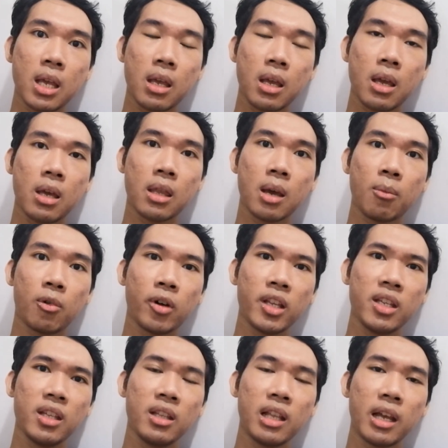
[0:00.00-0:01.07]
and I'm
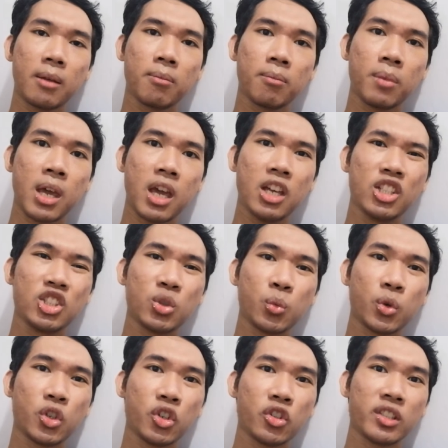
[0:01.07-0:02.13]
already in like
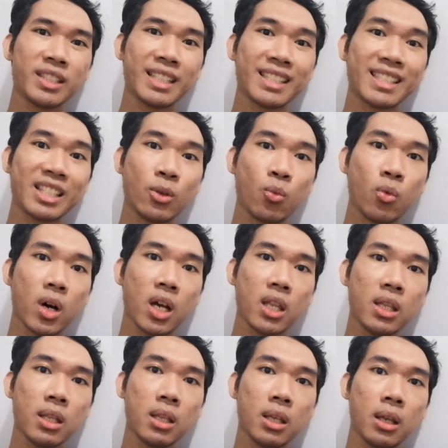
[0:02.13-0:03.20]
page
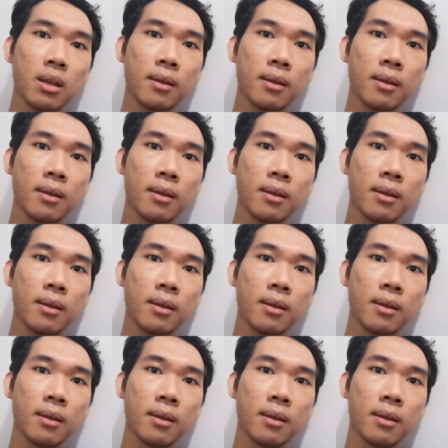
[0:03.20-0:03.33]
161.